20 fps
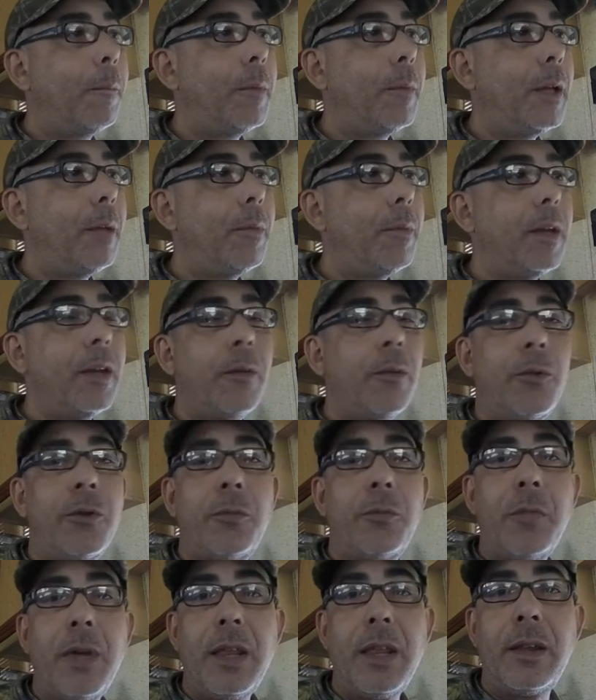Maybe it
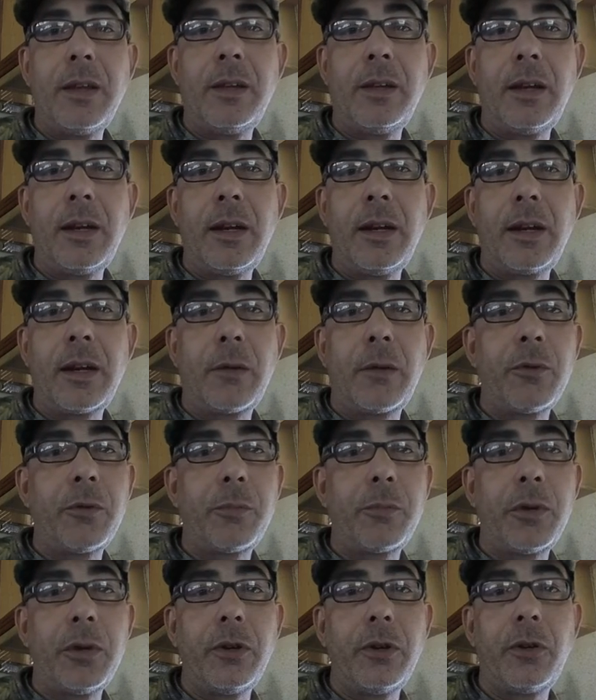was me that did it. I
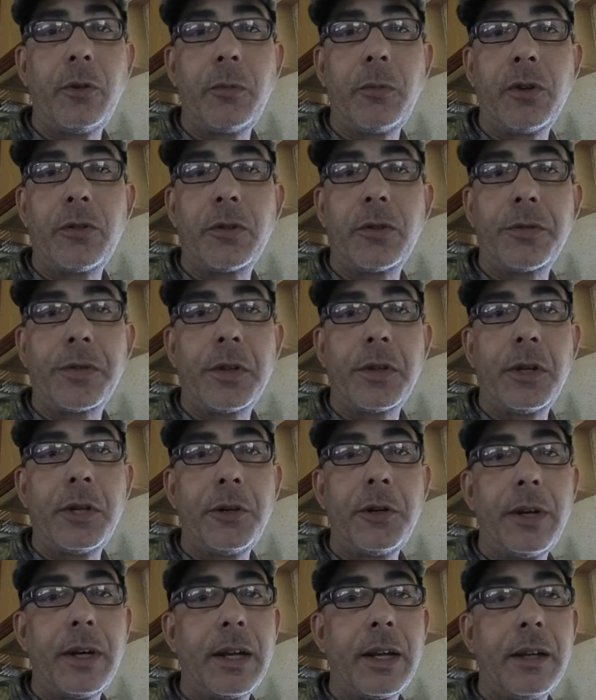was putting too much of a
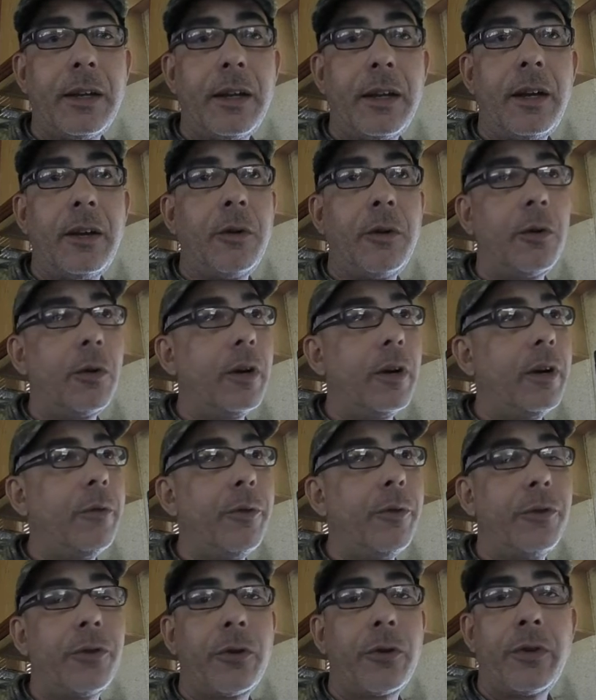load, and I did it, or
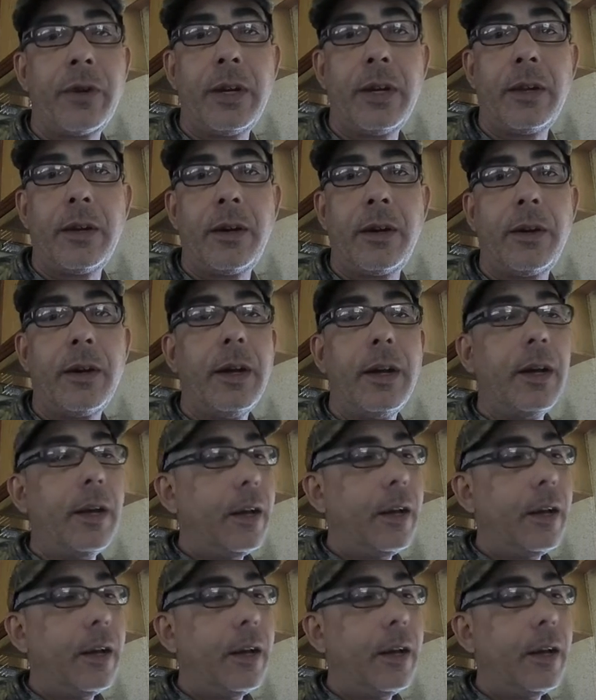it was already there.